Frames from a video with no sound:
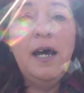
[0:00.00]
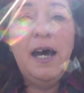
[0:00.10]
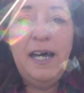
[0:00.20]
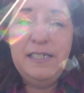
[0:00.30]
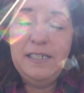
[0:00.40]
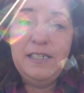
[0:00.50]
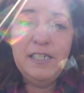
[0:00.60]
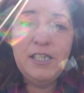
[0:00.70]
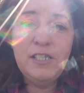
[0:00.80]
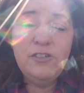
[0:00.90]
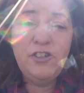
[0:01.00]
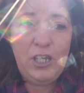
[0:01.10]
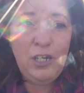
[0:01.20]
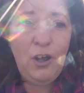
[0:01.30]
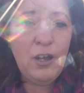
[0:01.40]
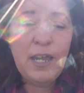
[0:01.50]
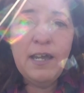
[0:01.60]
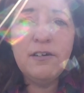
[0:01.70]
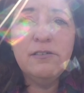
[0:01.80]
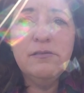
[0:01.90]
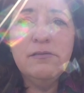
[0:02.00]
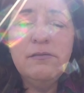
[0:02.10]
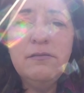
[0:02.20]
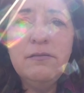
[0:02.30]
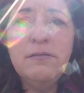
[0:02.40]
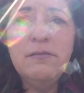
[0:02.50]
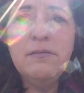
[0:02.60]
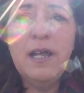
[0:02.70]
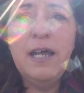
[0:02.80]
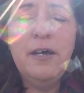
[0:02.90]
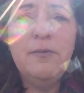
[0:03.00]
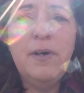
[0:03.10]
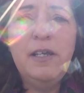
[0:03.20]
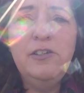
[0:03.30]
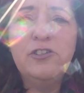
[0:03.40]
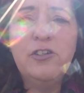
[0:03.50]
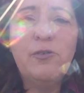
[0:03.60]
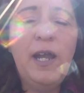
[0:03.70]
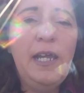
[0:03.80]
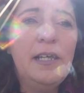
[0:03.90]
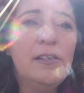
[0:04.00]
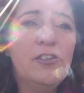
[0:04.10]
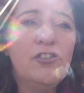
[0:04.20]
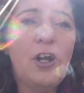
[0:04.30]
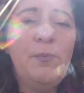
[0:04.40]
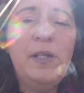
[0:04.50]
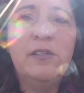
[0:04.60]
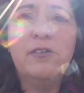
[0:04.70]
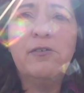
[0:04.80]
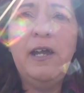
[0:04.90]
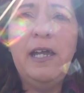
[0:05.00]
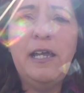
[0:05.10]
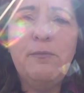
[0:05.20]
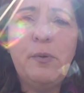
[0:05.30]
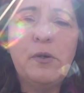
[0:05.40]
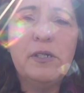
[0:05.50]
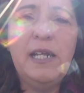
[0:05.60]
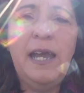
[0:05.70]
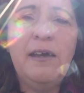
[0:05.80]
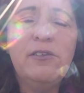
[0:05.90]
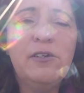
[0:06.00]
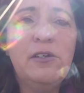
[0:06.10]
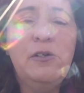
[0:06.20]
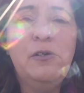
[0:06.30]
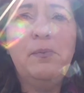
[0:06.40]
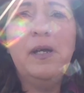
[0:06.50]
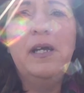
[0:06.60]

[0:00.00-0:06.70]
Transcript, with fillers: I did get the chicken hawk out. Um, I used a rake and the sharp end of the rake and pulled it out of the coop,